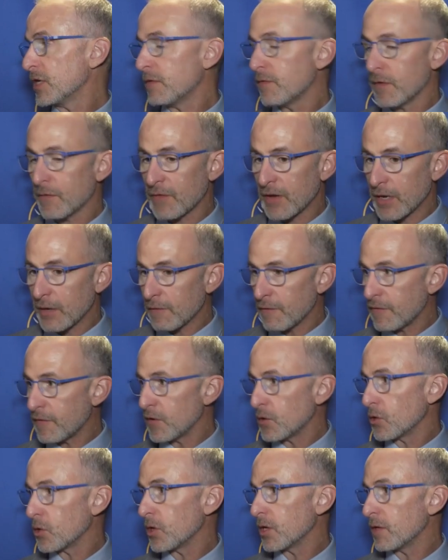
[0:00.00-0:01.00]
Even if I didn't
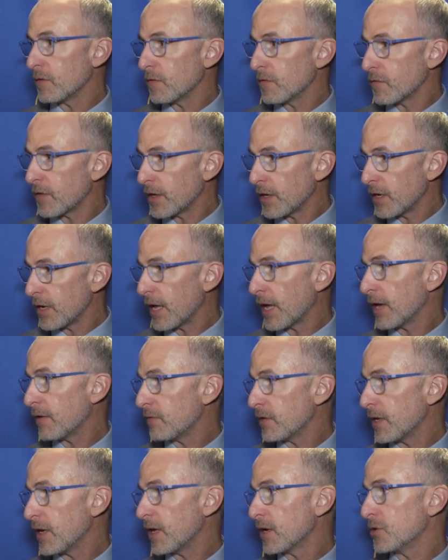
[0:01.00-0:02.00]
feel good, even if I didn't
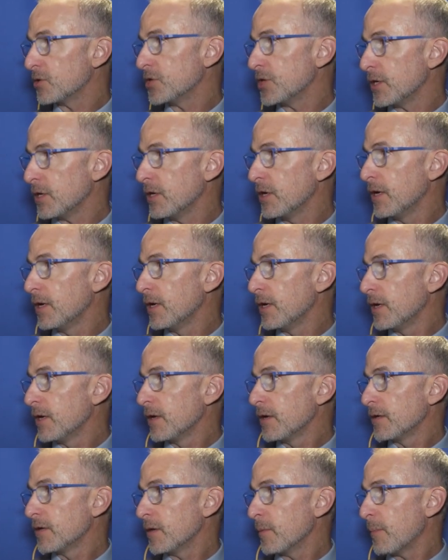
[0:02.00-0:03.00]
have the energy
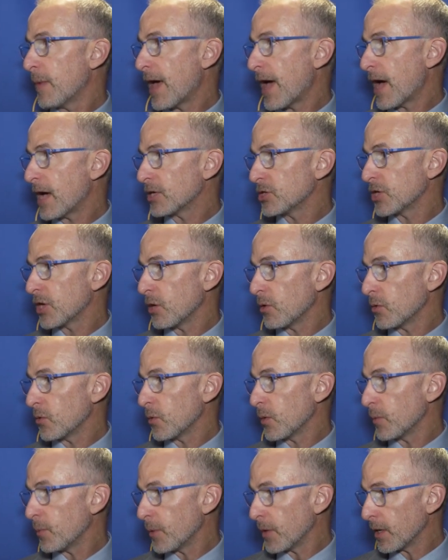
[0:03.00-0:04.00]
to match, how do
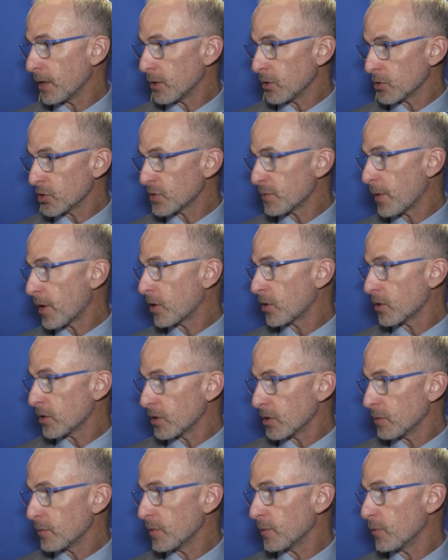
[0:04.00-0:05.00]
we play a little smarter, a
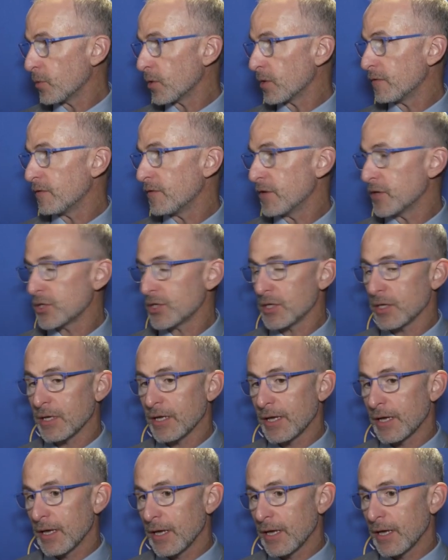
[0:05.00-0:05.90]
little bit more efficient?